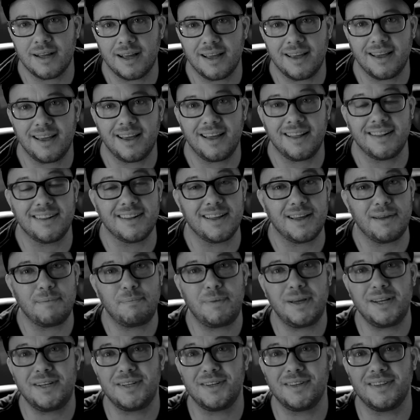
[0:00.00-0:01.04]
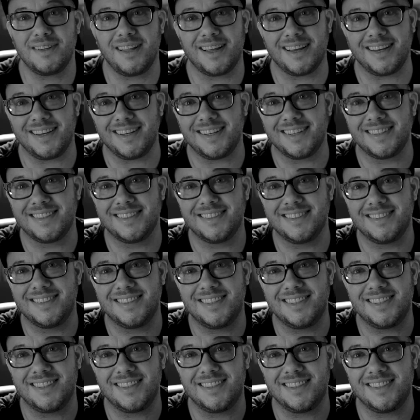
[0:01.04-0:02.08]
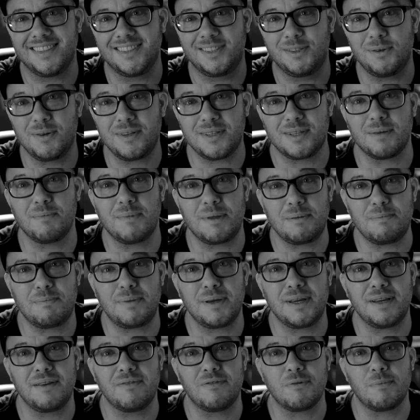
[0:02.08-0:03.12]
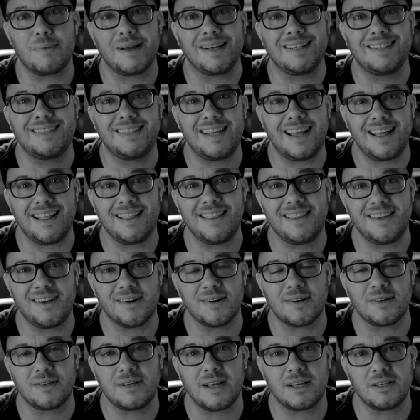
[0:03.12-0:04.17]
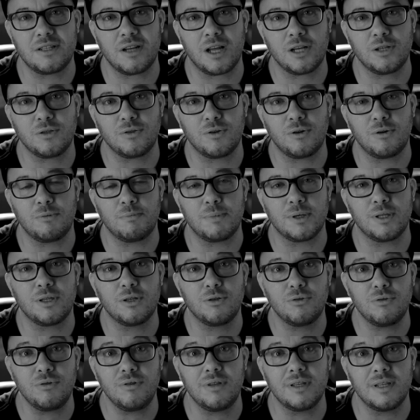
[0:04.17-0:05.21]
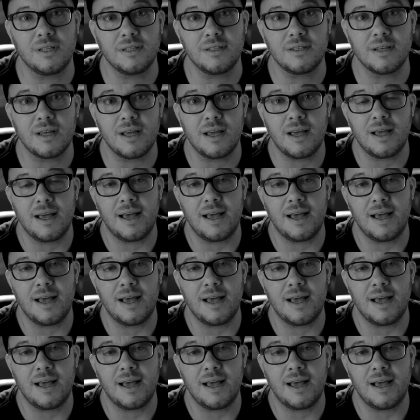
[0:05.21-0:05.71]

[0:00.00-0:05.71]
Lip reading: I had pictured like doing something big for my 10th year on testosterone, but the truth is